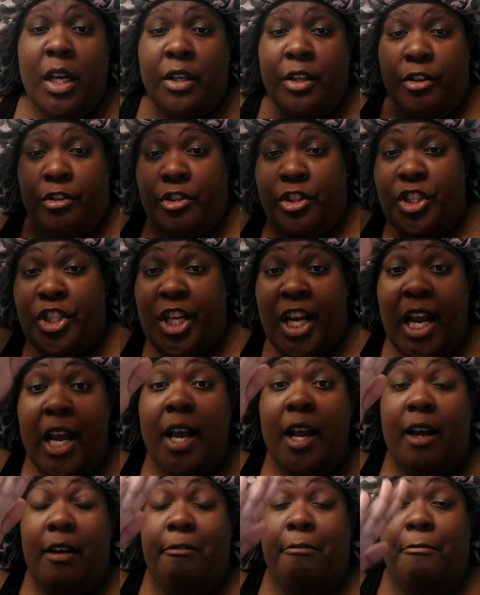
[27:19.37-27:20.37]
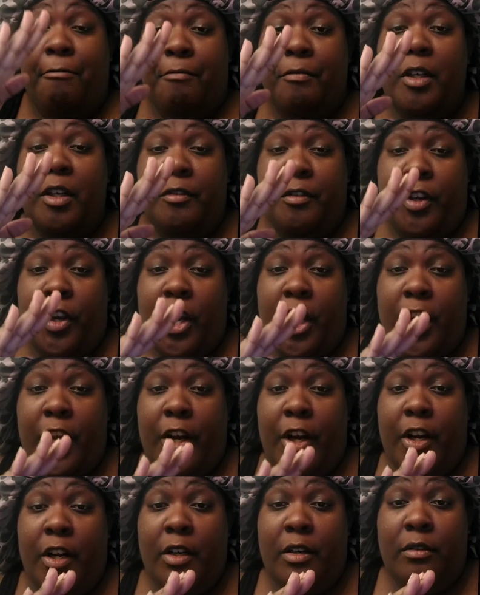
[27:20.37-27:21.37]
Your shaft of your
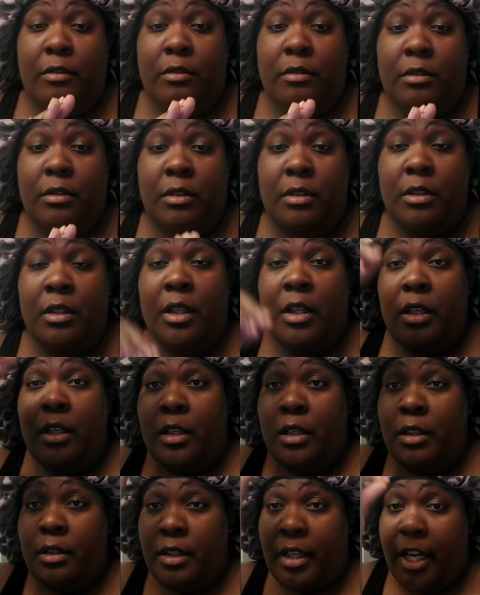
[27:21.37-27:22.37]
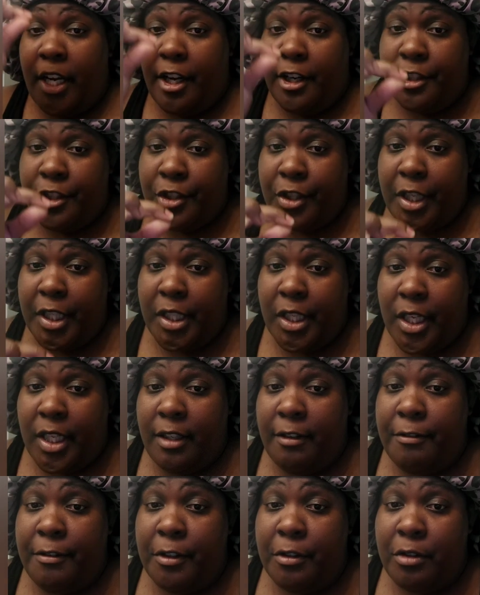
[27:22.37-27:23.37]
hair, the hair strands are
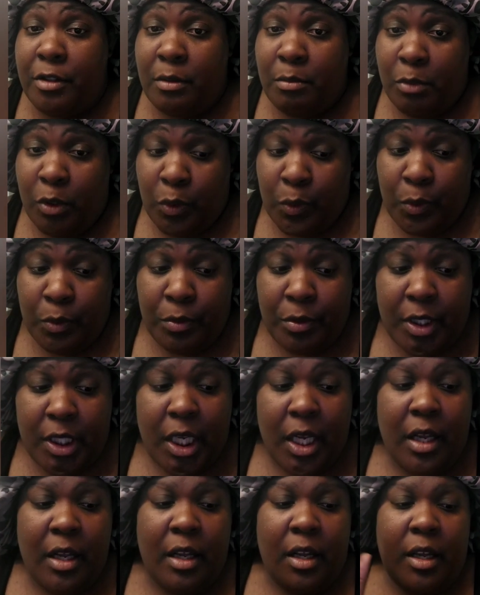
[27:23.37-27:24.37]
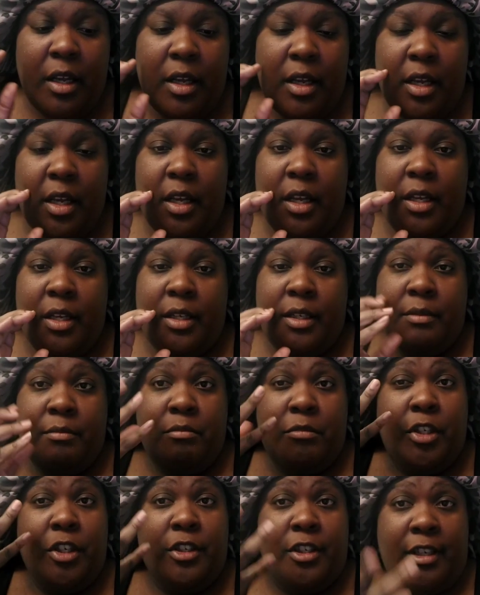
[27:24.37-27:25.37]
going to feel smooth.
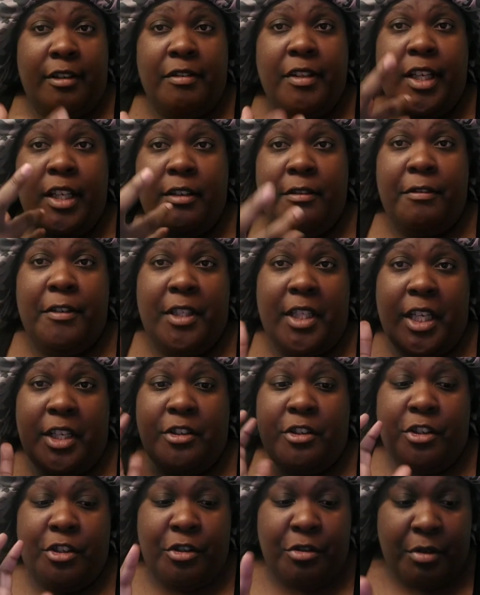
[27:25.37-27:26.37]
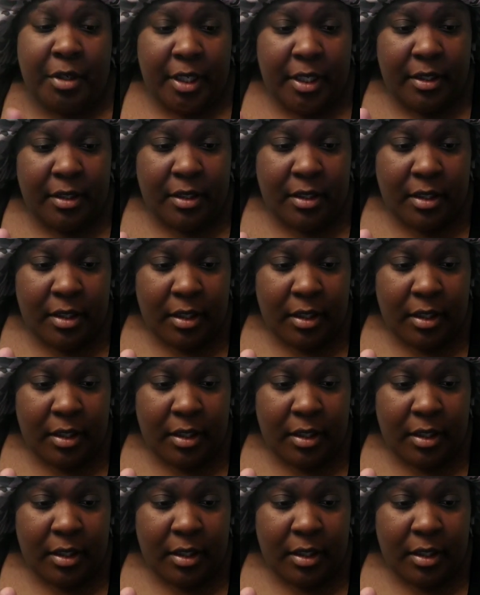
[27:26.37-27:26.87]
And you're definitely going to feel that strength.